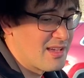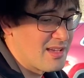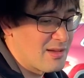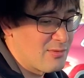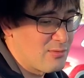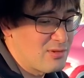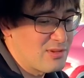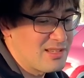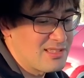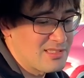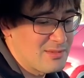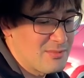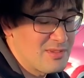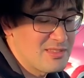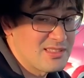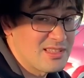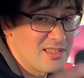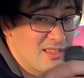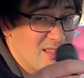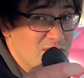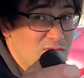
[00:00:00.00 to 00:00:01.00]
And what does it mean?
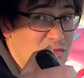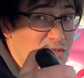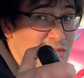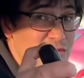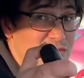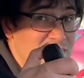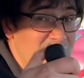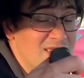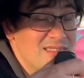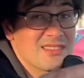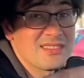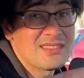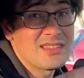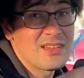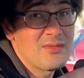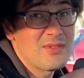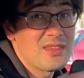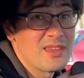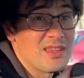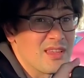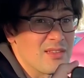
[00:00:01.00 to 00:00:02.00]
That for two thousand
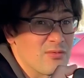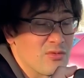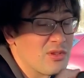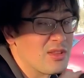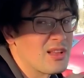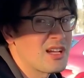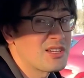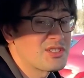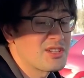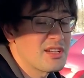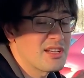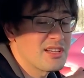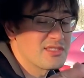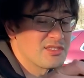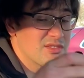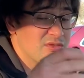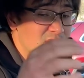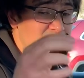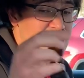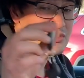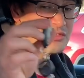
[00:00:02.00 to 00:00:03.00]
seventeen, for luxury
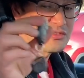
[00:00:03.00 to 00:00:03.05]
S U V,